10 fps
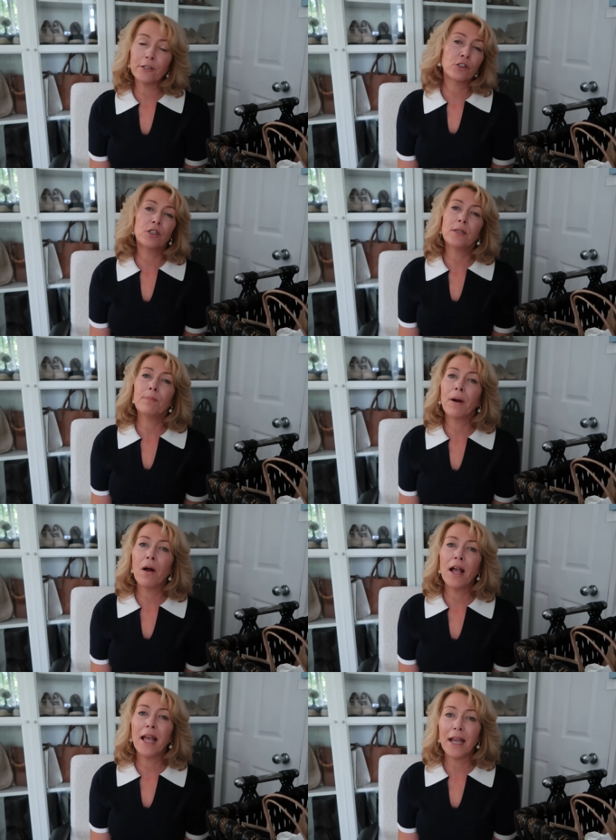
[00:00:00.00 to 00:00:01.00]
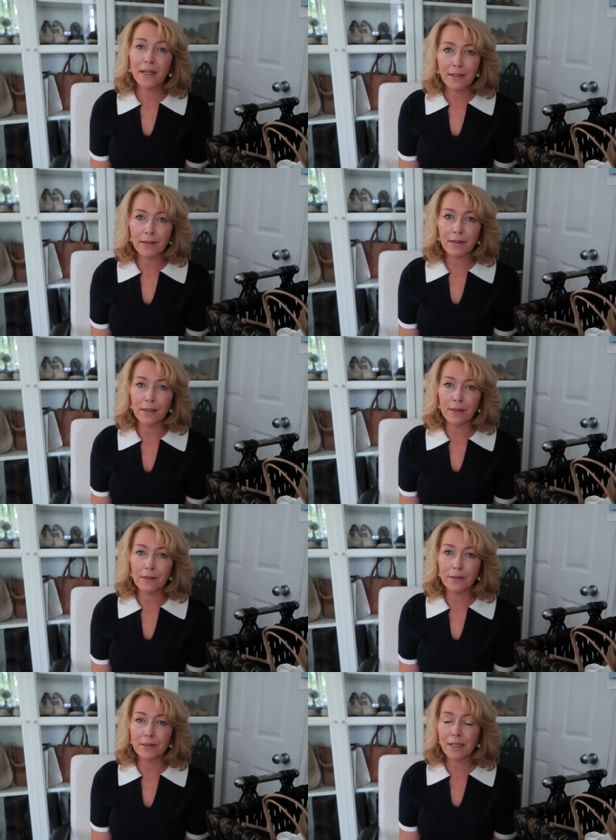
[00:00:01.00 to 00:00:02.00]
actually buy anything
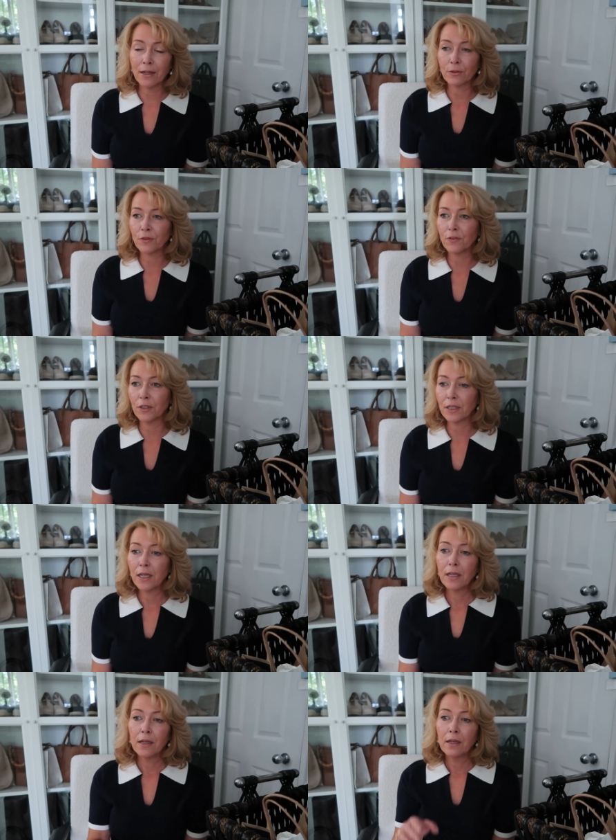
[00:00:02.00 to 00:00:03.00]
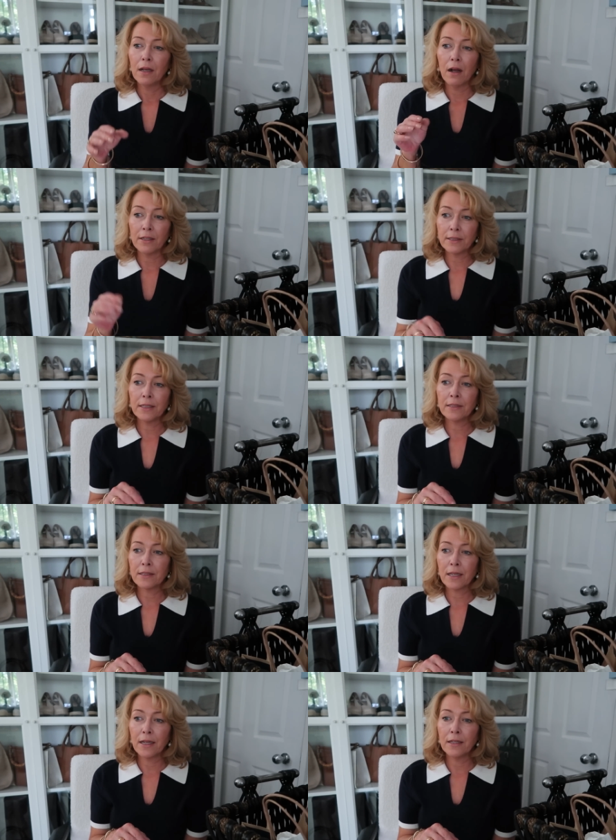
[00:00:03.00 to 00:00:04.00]
at Daylesford. I did
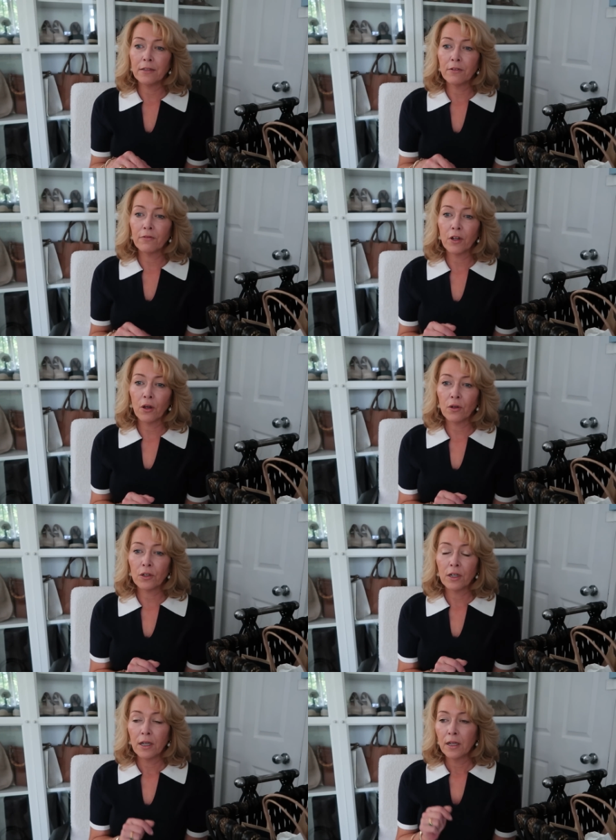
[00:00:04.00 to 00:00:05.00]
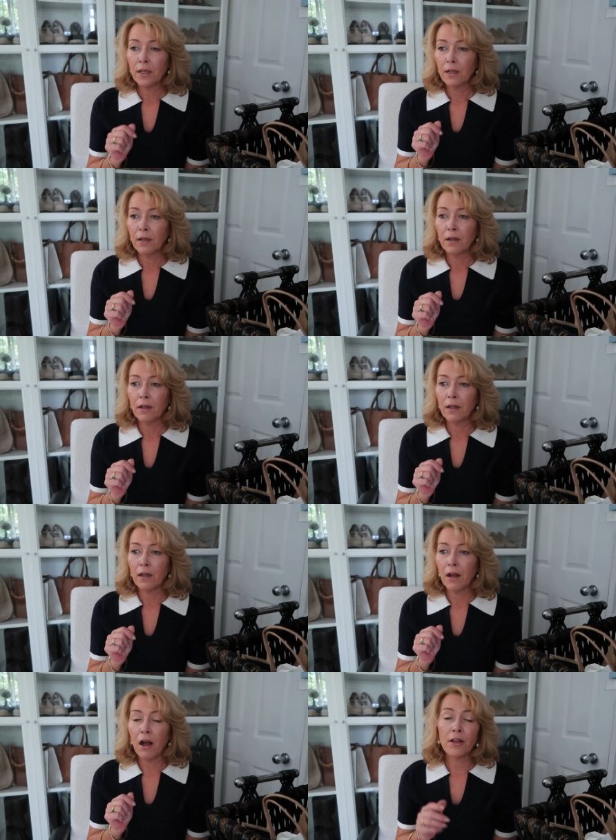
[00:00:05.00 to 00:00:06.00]
say in the vlog
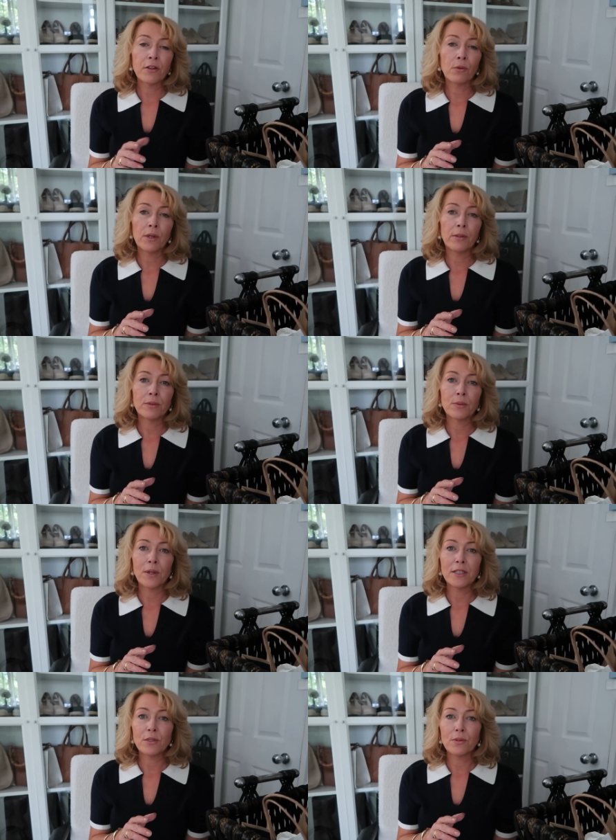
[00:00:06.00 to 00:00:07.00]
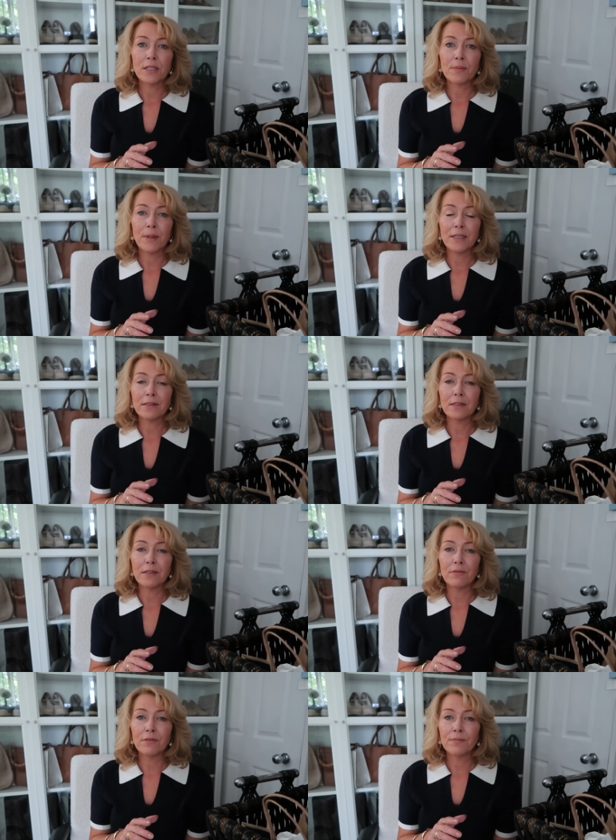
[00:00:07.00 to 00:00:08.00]
I thought it was way too
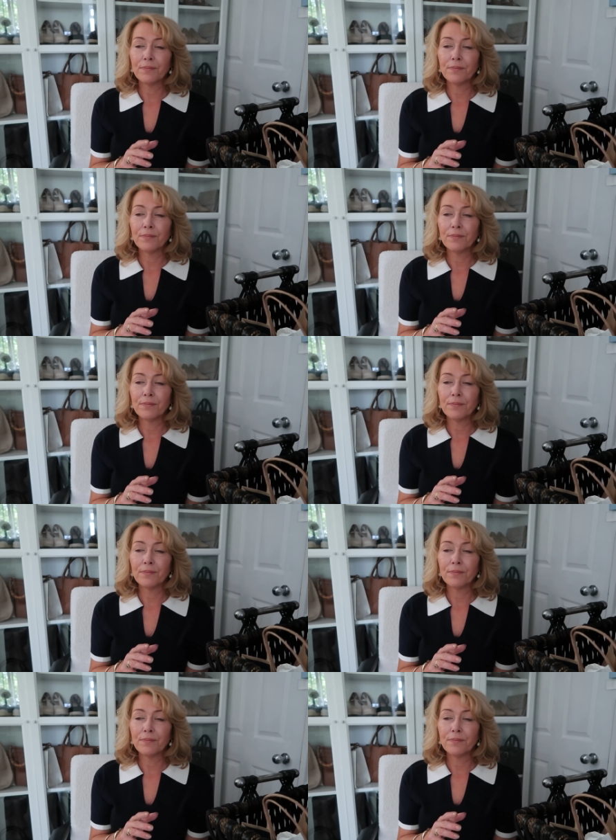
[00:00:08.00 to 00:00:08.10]
expensive.